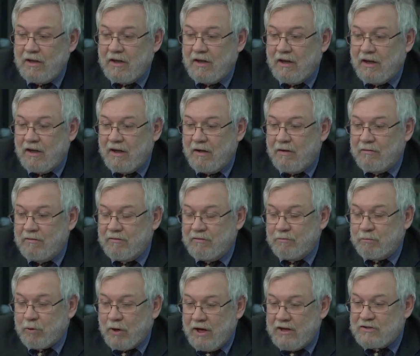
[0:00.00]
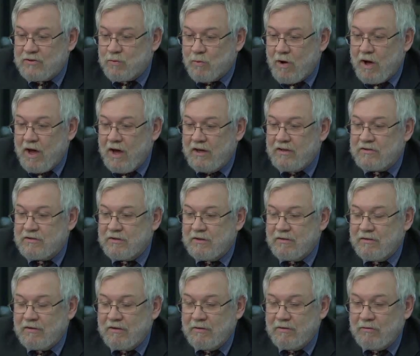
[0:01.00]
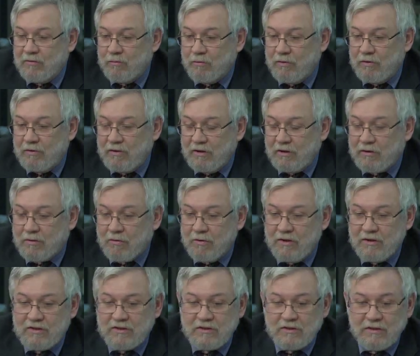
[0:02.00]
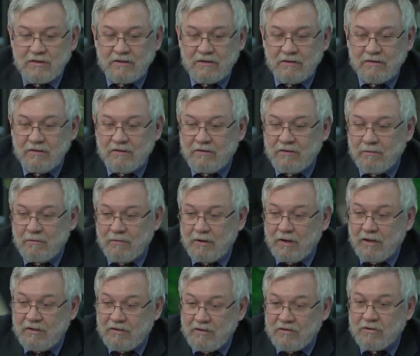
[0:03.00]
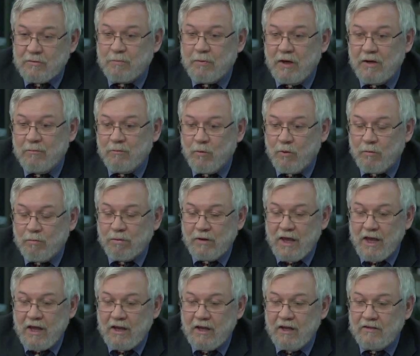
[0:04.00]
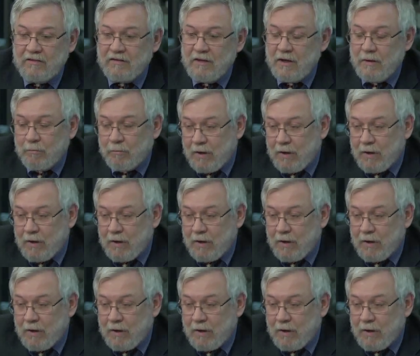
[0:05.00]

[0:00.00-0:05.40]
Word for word: Uh, price-wise, uh, we'd encourage to anticipate more plantings.